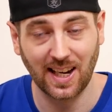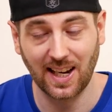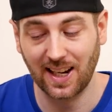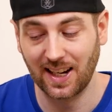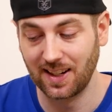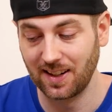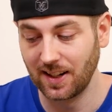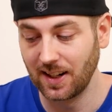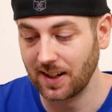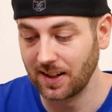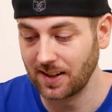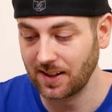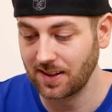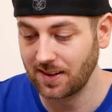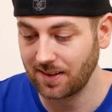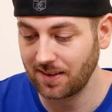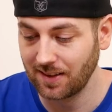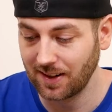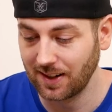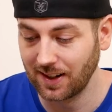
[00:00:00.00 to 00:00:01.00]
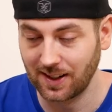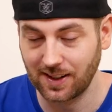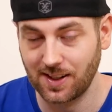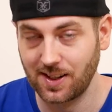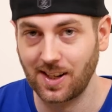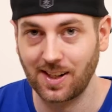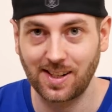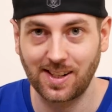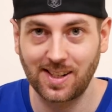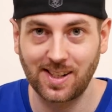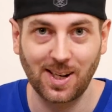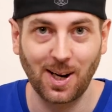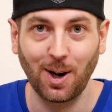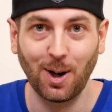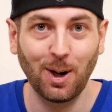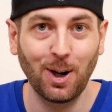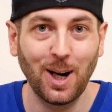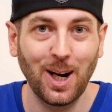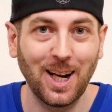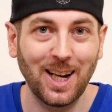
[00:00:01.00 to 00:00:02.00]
and it exists. So,